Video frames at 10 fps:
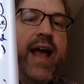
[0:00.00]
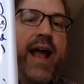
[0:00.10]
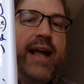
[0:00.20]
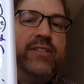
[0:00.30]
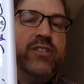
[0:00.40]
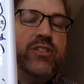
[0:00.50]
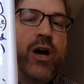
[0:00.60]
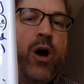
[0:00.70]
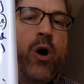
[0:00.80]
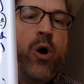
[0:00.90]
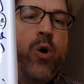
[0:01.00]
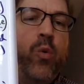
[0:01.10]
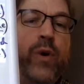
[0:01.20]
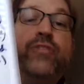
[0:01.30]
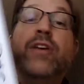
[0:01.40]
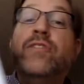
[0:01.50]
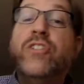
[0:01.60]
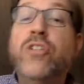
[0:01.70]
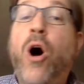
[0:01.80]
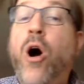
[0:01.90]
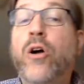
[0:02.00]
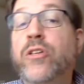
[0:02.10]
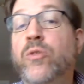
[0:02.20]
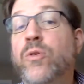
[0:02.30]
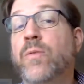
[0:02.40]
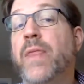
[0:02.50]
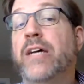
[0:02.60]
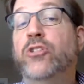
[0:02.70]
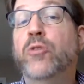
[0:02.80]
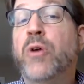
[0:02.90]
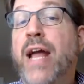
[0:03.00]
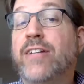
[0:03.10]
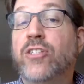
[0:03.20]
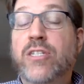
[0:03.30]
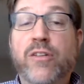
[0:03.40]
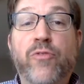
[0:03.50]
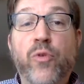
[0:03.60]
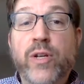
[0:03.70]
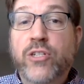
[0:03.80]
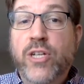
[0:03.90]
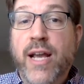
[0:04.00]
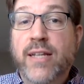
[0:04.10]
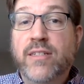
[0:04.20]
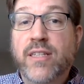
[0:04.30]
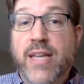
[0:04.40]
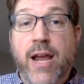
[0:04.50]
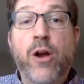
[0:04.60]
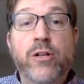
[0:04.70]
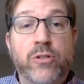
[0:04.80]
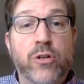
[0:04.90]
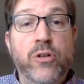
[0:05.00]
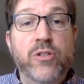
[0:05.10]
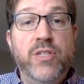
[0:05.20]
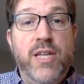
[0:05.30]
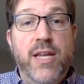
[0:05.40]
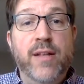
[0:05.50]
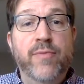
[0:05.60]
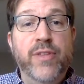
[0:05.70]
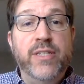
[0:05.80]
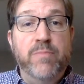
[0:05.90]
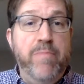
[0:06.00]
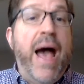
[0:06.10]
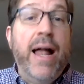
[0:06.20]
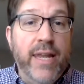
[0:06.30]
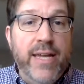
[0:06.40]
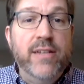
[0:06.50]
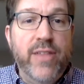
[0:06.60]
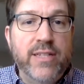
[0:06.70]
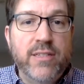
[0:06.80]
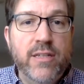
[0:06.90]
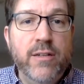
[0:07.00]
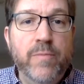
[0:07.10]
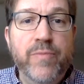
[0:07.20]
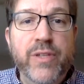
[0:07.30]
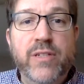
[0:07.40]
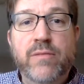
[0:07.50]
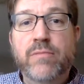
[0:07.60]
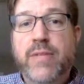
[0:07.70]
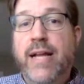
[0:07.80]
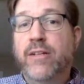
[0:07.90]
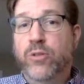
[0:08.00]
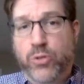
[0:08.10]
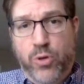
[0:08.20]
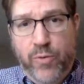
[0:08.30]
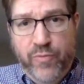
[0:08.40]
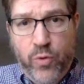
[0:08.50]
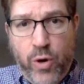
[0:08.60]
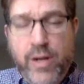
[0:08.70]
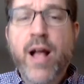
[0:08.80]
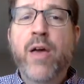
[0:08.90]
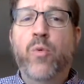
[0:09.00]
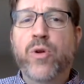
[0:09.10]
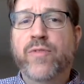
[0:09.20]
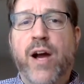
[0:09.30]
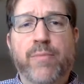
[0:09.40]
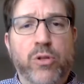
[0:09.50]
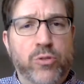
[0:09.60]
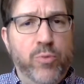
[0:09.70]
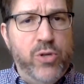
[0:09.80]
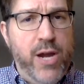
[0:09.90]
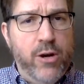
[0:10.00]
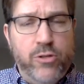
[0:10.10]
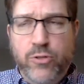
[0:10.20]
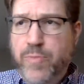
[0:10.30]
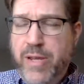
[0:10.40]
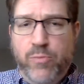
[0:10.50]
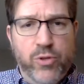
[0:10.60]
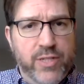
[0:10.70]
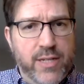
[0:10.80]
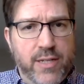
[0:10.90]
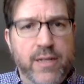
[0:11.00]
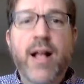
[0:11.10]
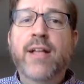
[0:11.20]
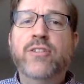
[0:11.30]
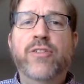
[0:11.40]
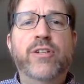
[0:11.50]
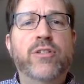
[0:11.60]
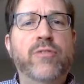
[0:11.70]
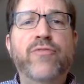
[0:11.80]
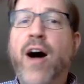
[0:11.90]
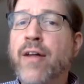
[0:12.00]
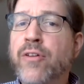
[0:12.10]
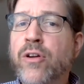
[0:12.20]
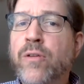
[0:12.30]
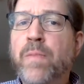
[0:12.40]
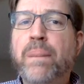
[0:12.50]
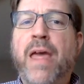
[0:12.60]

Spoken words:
And so within the song, Schubert actually differentiates the characters in this ballad. That's the technical term for it, where you've got multiple characters being presented. So there's the father,